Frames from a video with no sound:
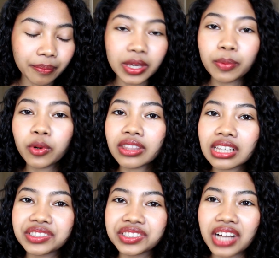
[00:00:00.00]
people in
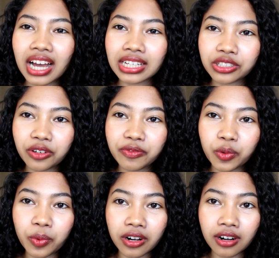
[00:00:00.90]
this side of the
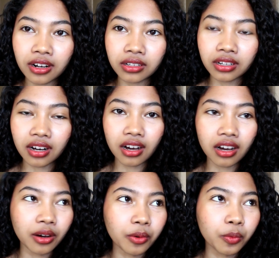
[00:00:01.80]
world